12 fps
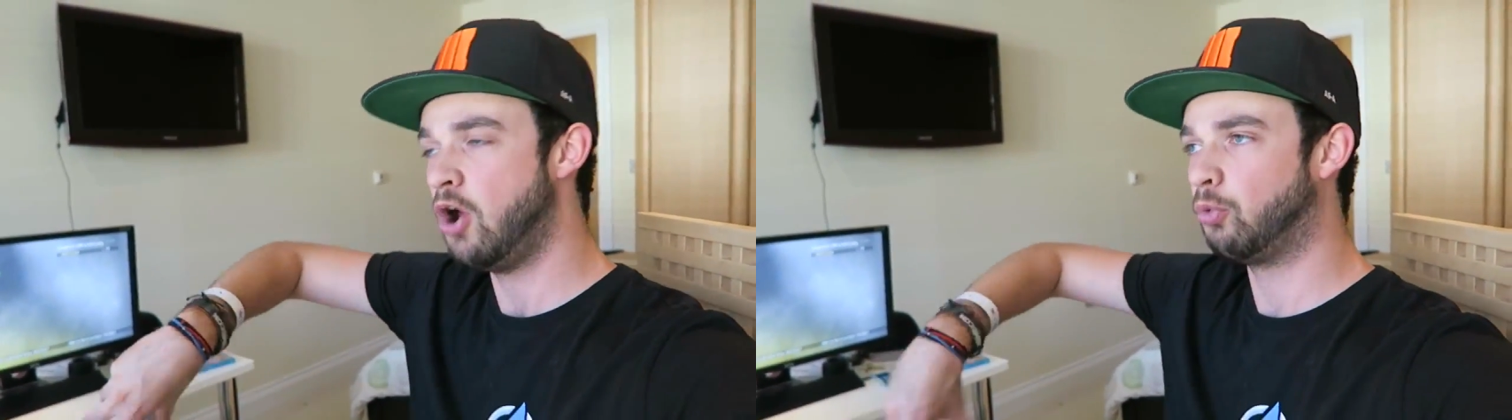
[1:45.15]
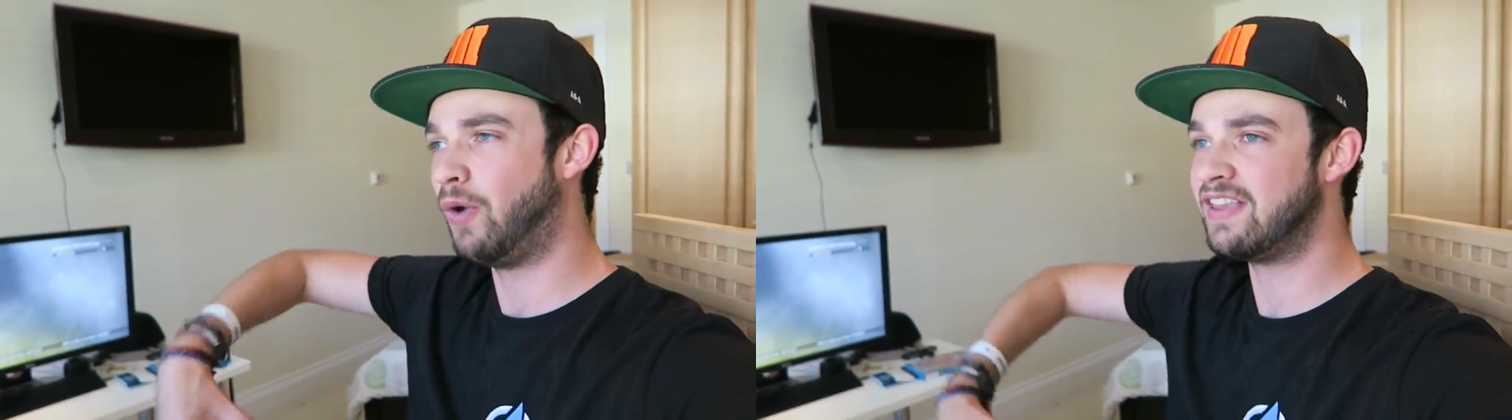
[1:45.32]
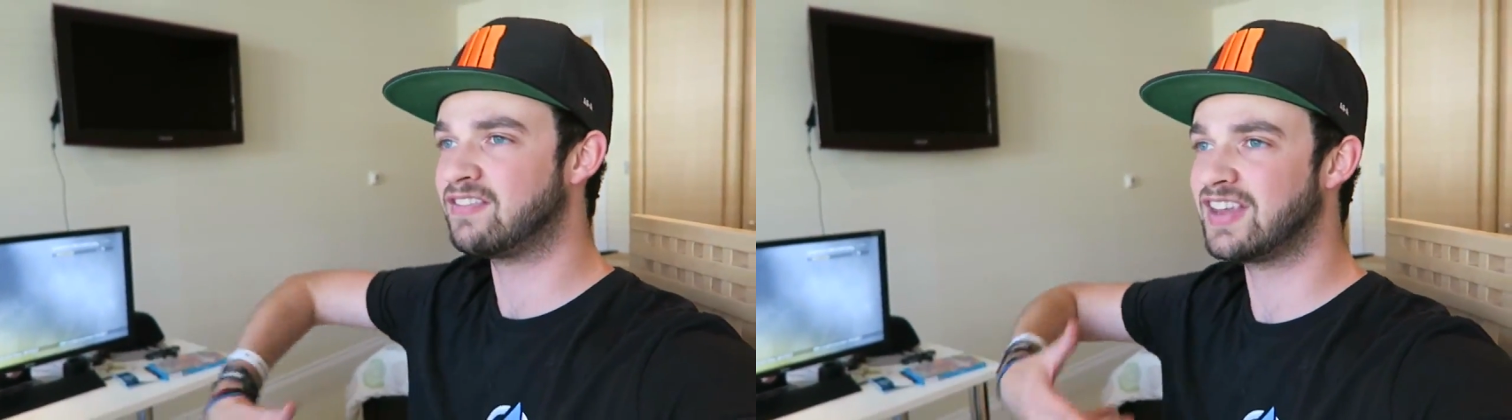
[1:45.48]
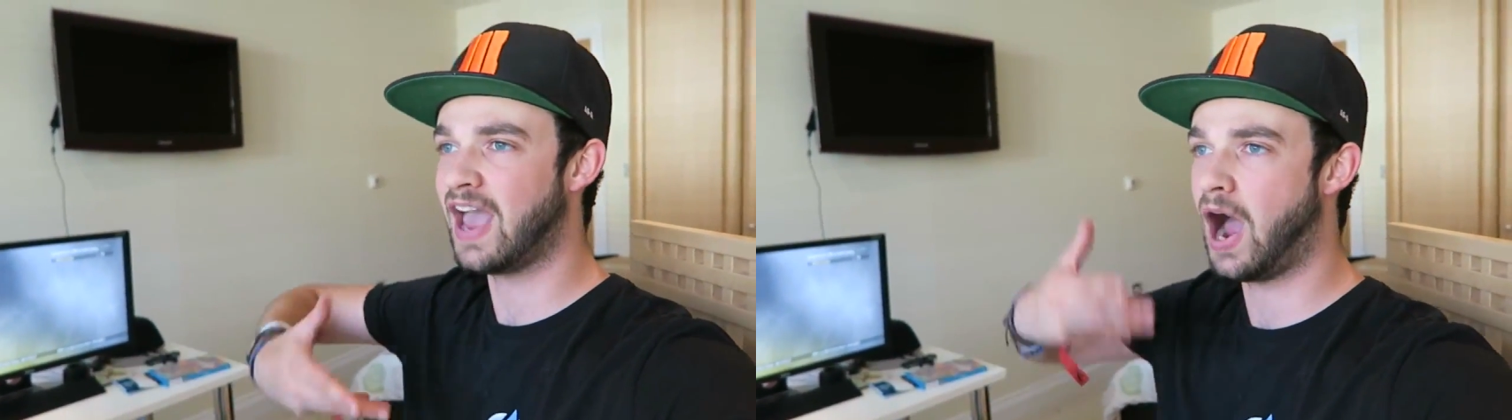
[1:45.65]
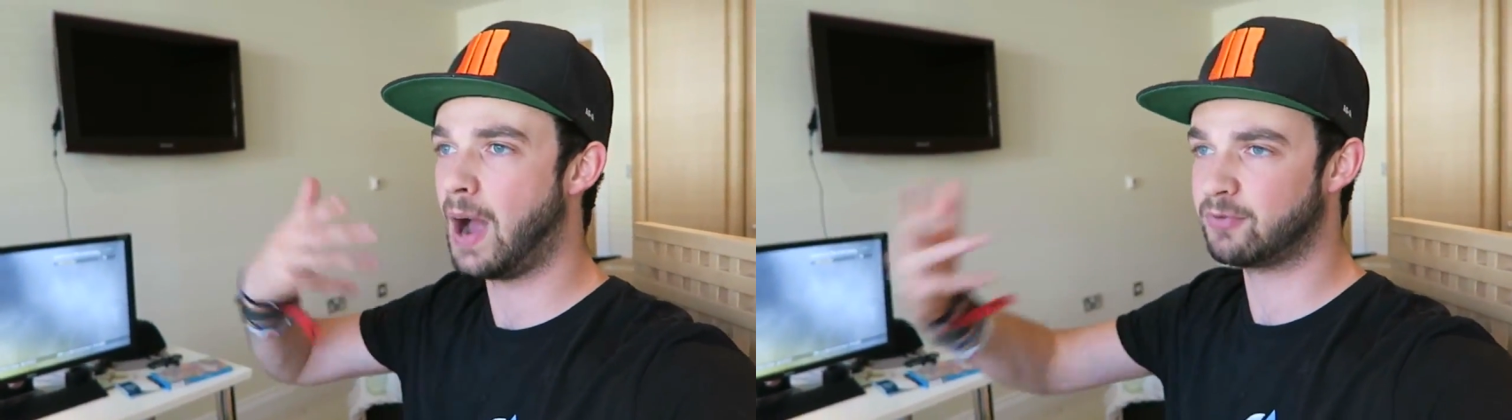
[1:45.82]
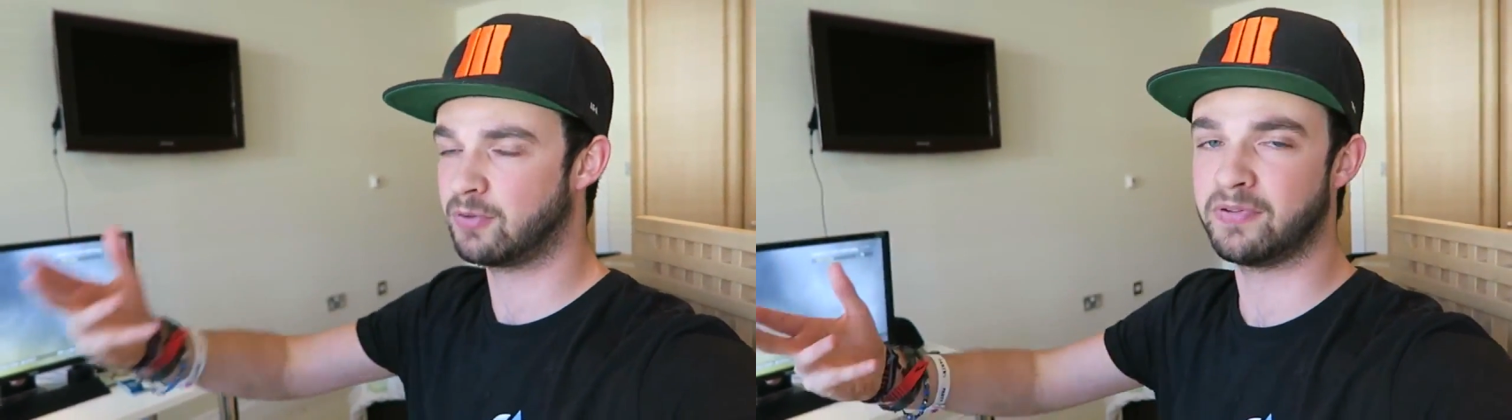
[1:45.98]
ways to get
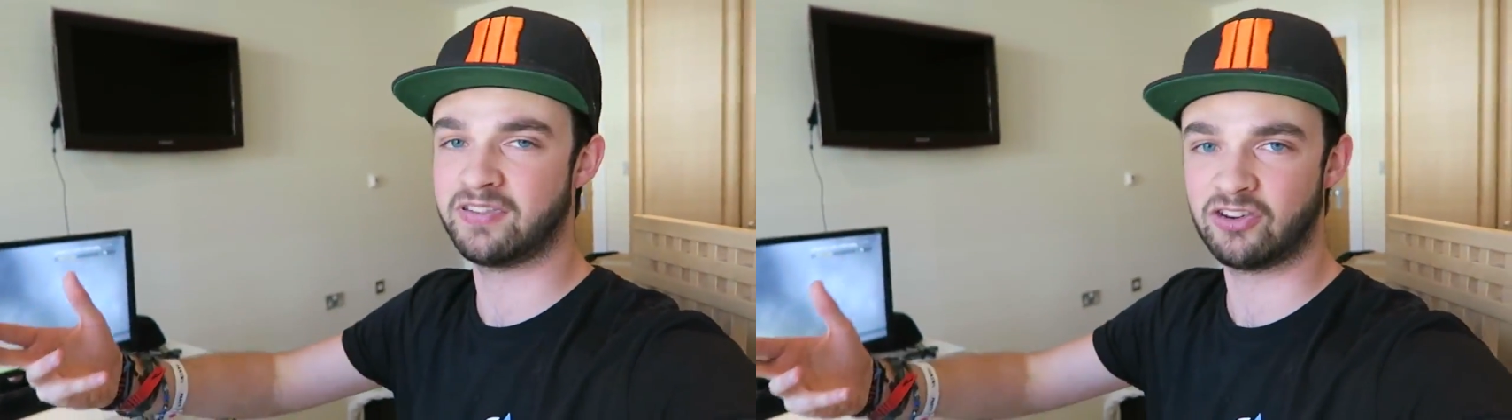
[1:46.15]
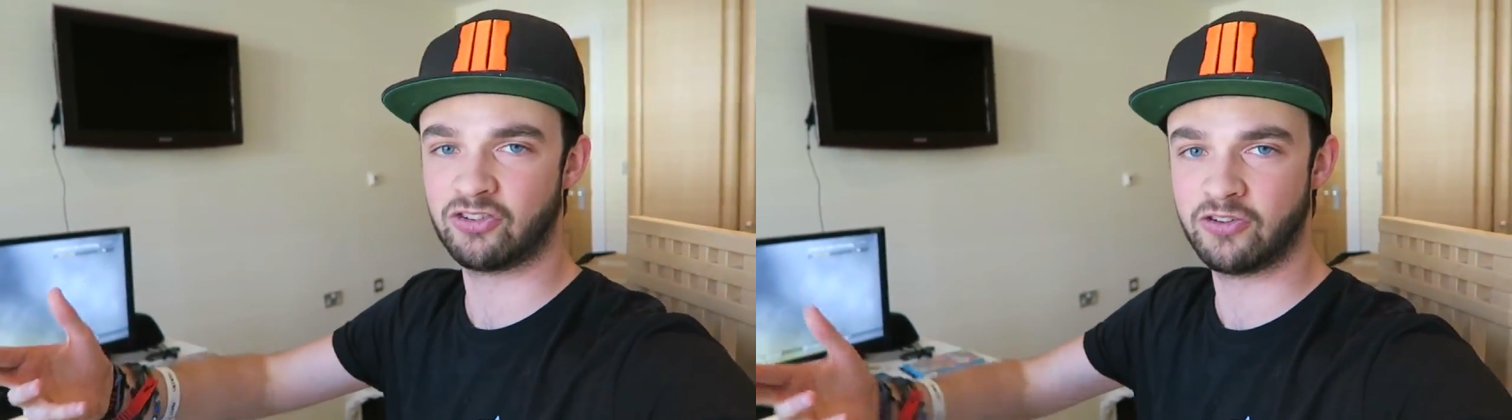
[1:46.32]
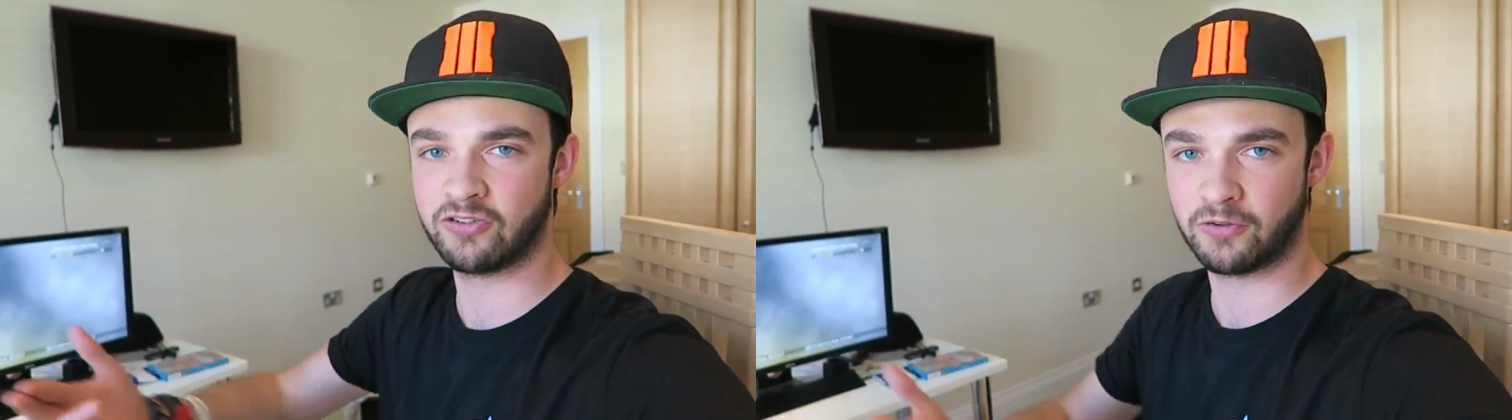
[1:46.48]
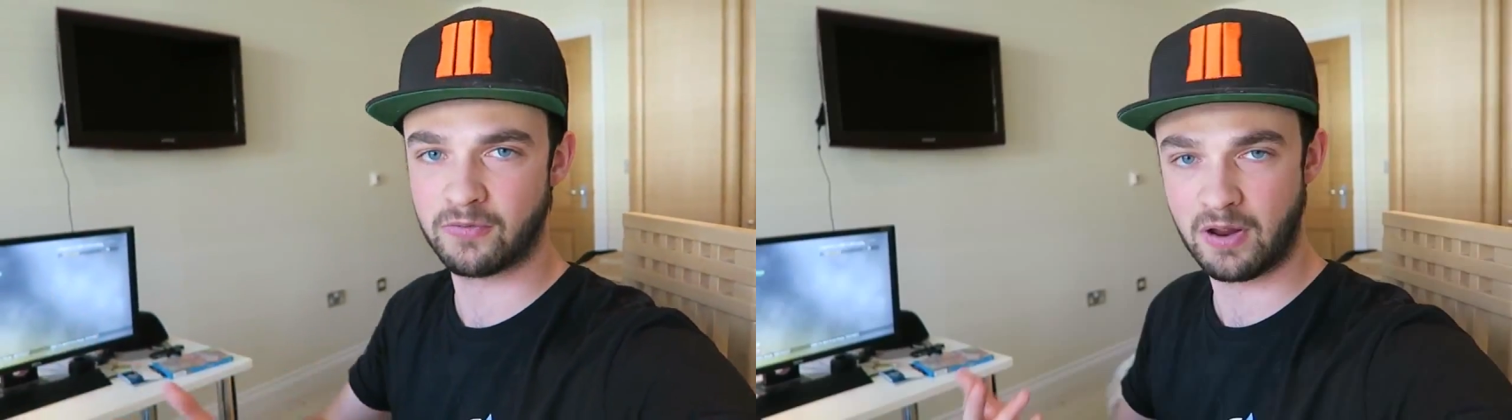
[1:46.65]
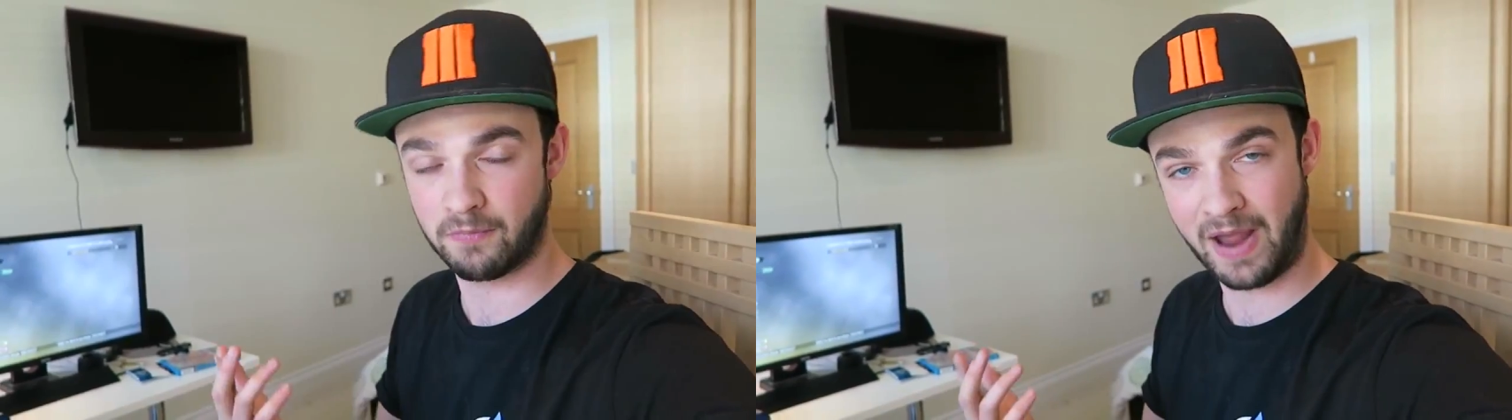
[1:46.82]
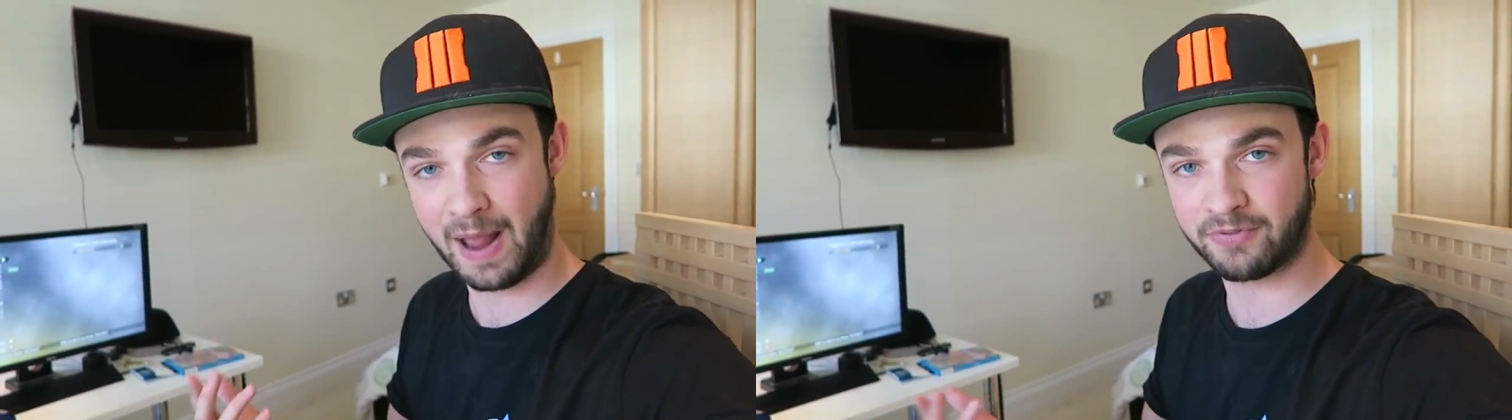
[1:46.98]
up to positions
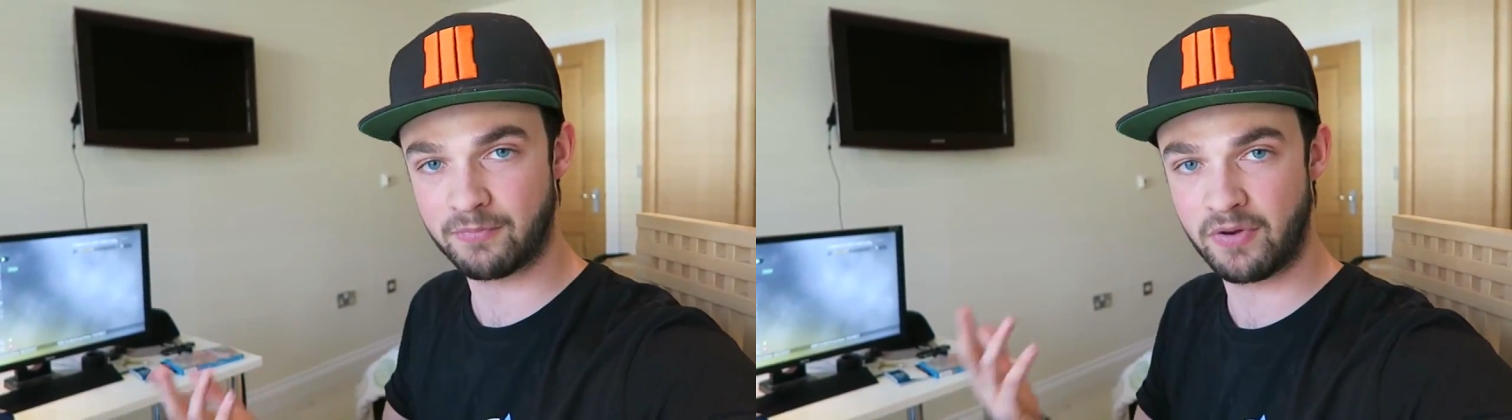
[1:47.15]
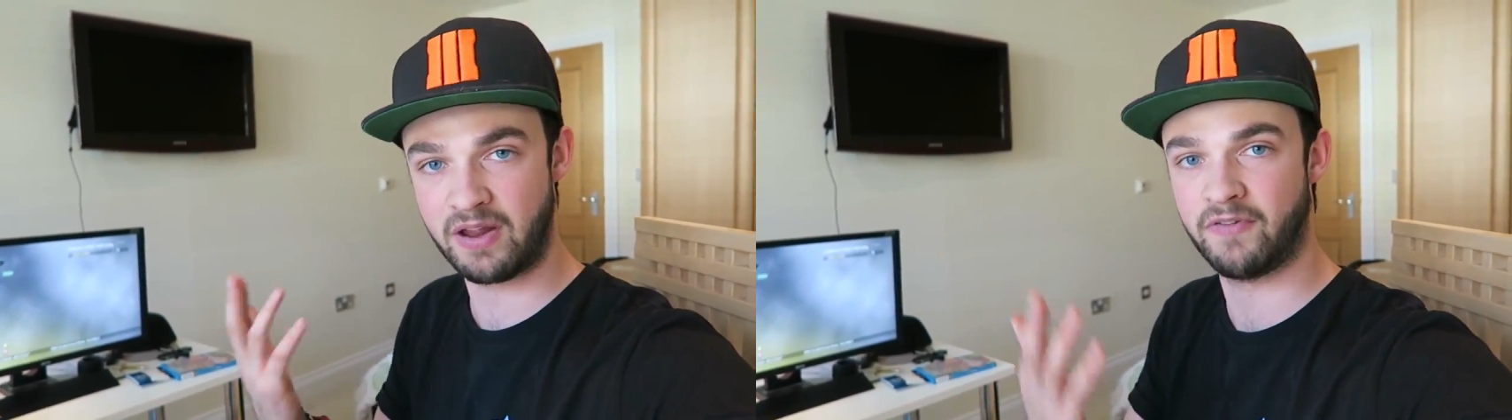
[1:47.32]
on maps in